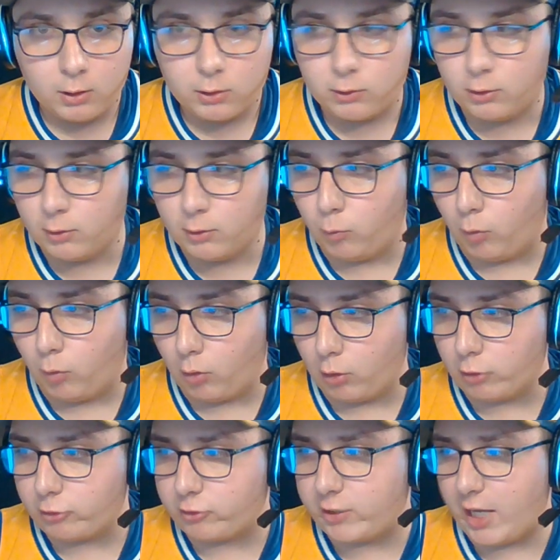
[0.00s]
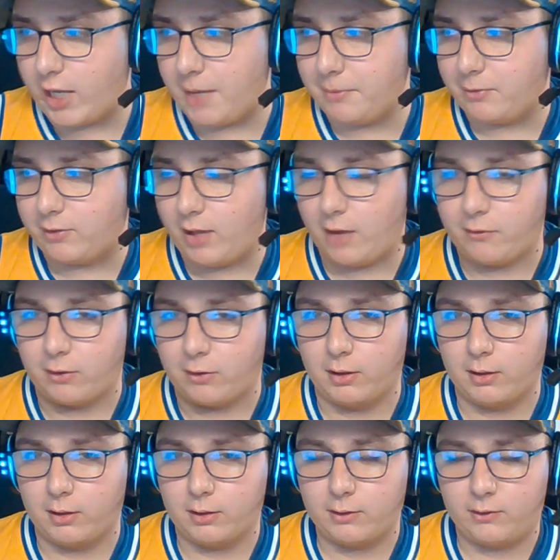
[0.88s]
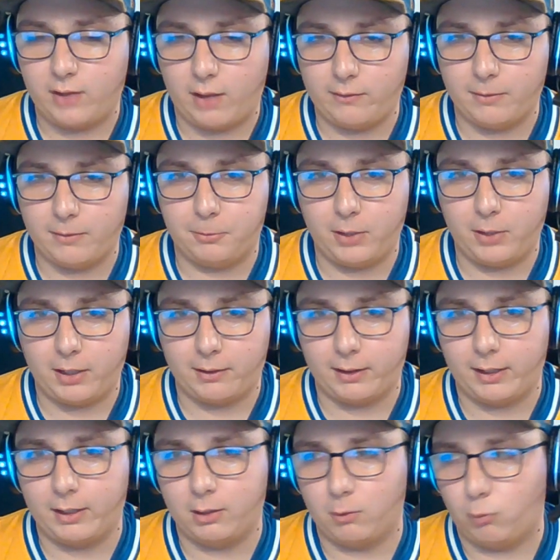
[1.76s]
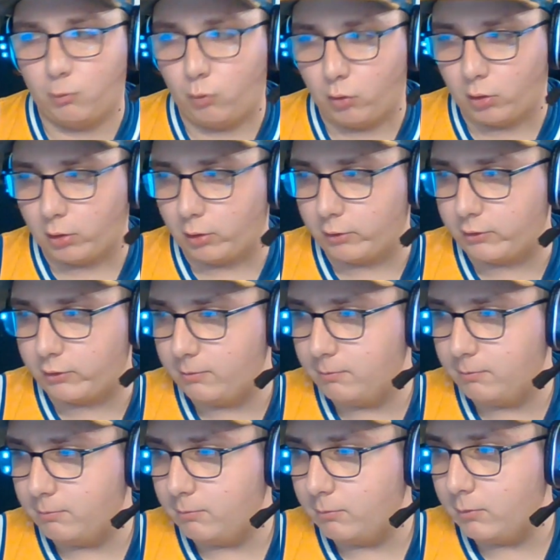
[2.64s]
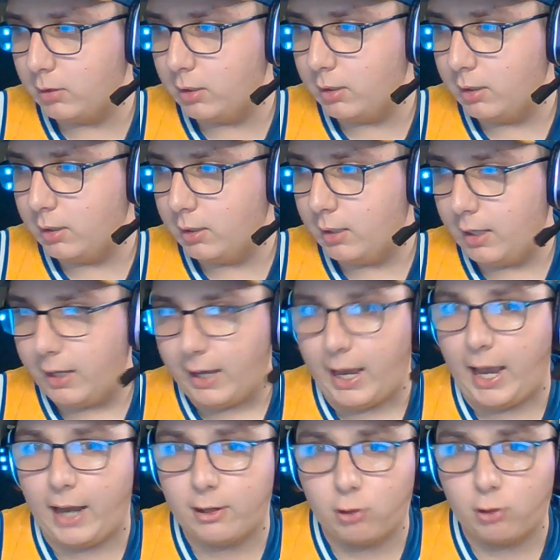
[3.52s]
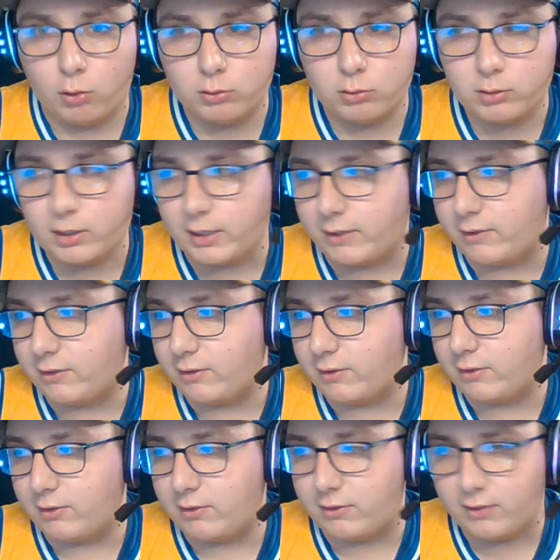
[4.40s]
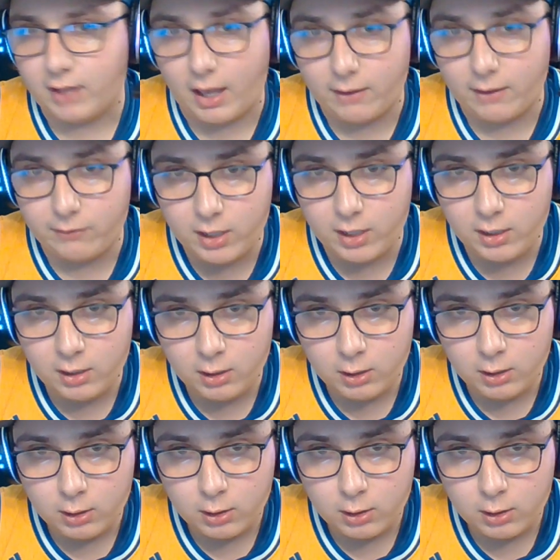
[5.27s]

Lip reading: the worst Game 7 player in the world, had only 7